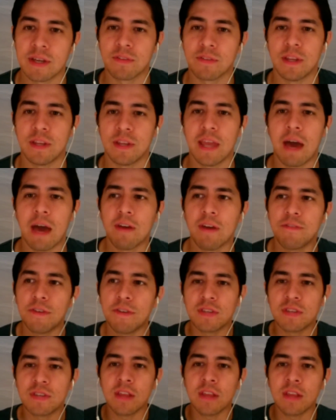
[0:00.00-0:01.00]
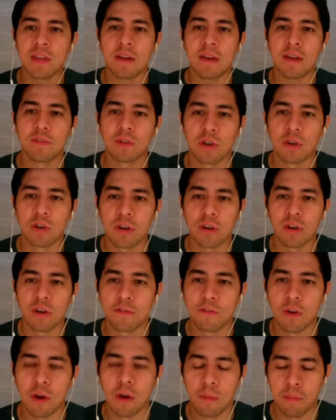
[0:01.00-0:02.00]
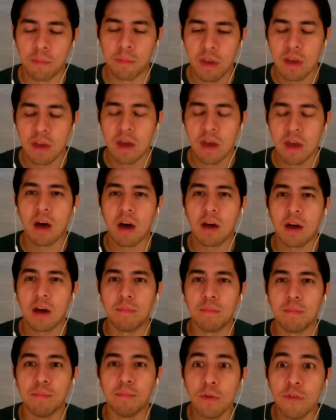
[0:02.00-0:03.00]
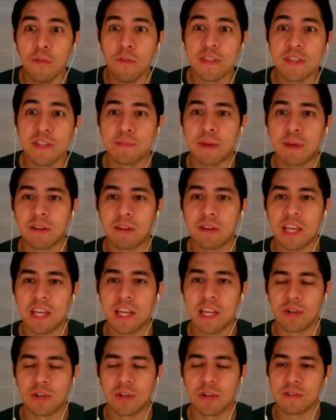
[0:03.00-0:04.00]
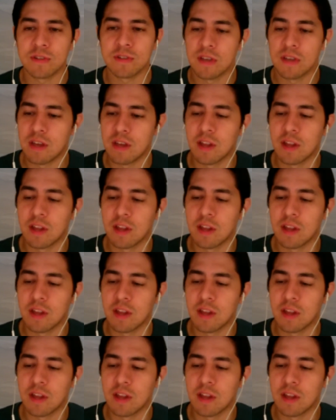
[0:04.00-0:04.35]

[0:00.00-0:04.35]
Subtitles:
Now, if there's anything I've learned from movies about teachers,